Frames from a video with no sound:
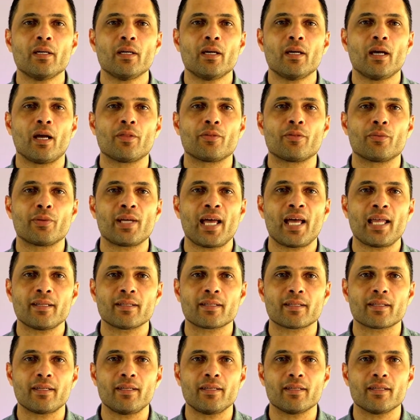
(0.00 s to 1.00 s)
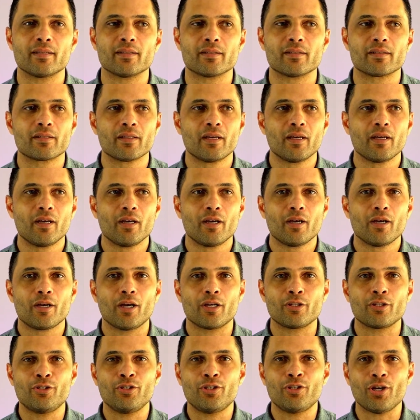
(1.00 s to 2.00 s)
And the reality is,
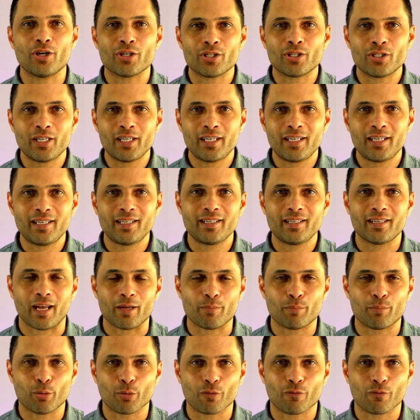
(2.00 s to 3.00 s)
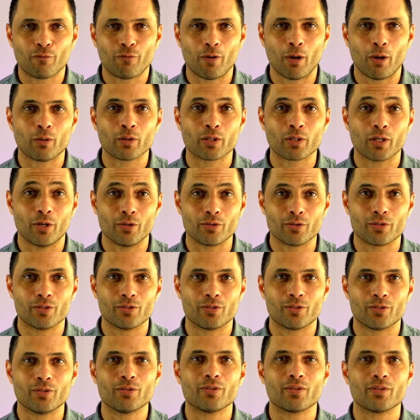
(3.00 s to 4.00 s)
you don't need a portfolio to
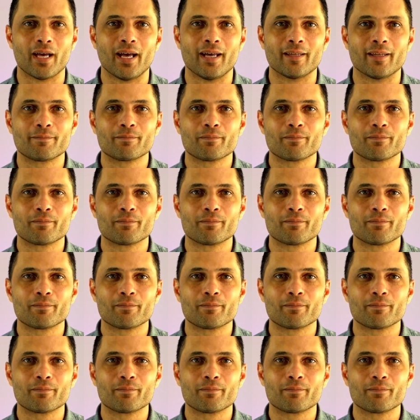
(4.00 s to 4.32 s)
do that.